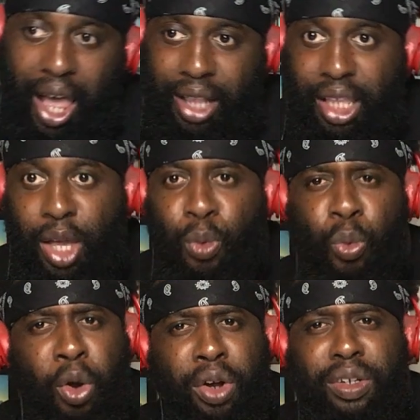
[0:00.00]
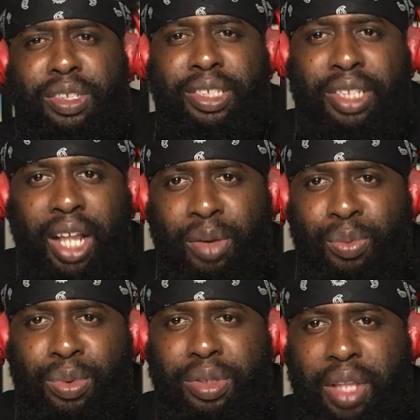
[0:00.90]
I think it works. I,
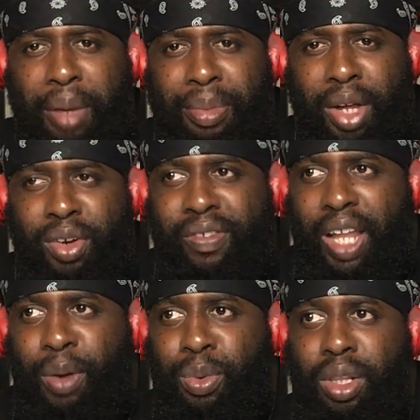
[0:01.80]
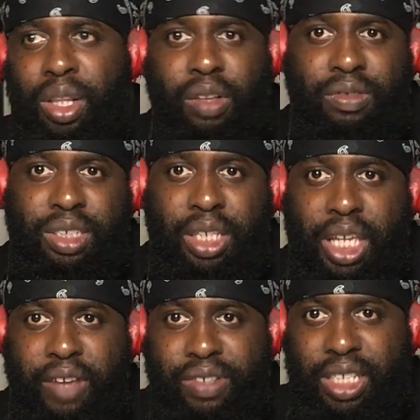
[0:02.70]
I'm not gonna lie. I would love to see
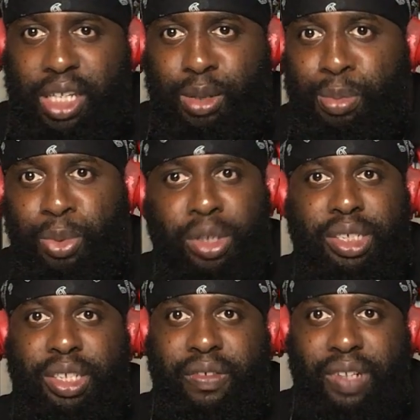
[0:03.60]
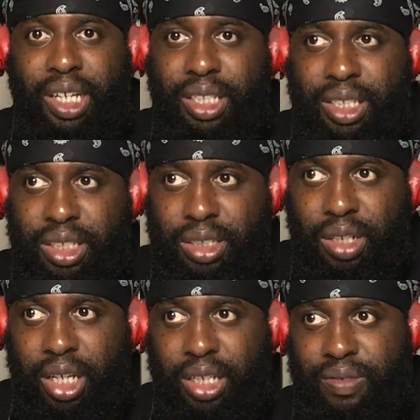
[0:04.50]
Kevin James more stuff like this,
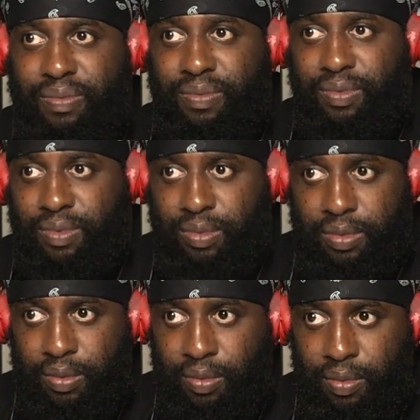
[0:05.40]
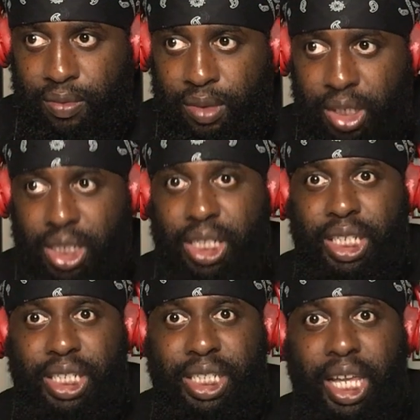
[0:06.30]
like, cause he
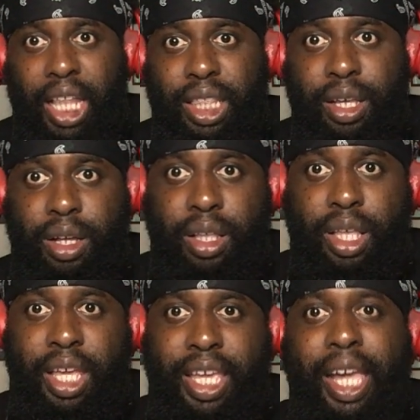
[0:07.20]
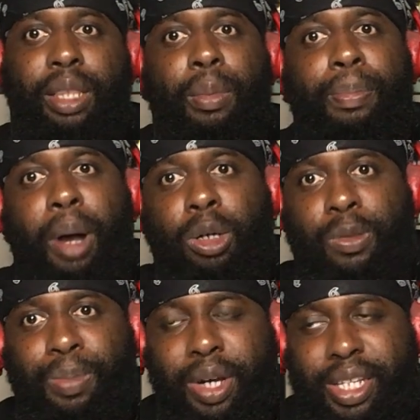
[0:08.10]
just got the, he got the boss
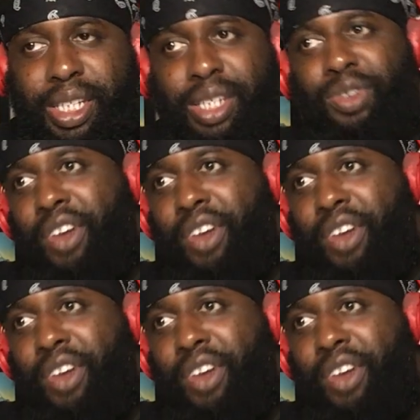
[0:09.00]
presence.